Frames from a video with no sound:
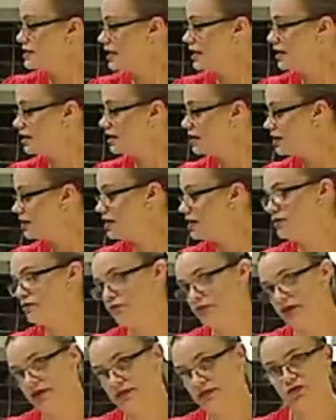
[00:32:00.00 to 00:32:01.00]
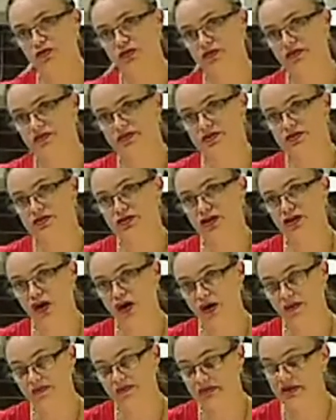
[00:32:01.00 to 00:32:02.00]
sink, run water on the
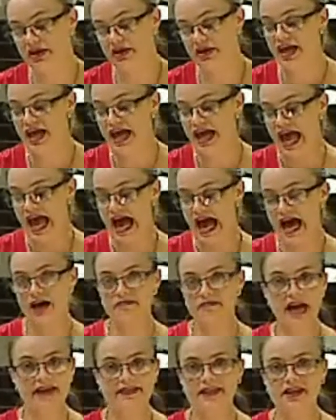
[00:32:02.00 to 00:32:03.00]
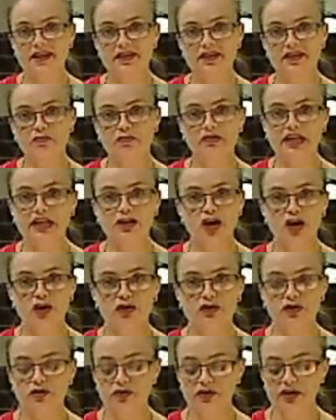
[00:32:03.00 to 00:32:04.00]
top, and then there'll be
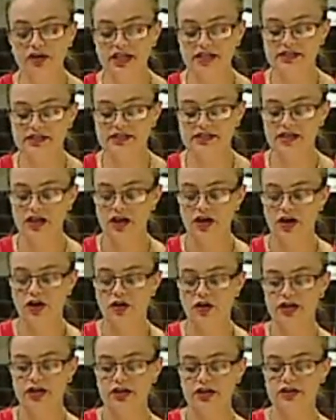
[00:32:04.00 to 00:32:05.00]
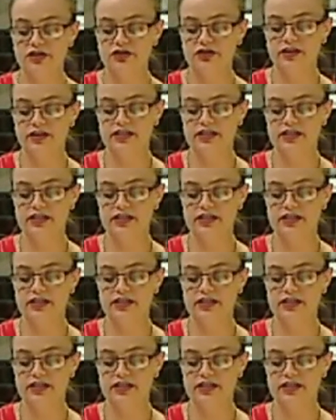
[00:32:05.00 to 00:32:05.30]
no noise, or you can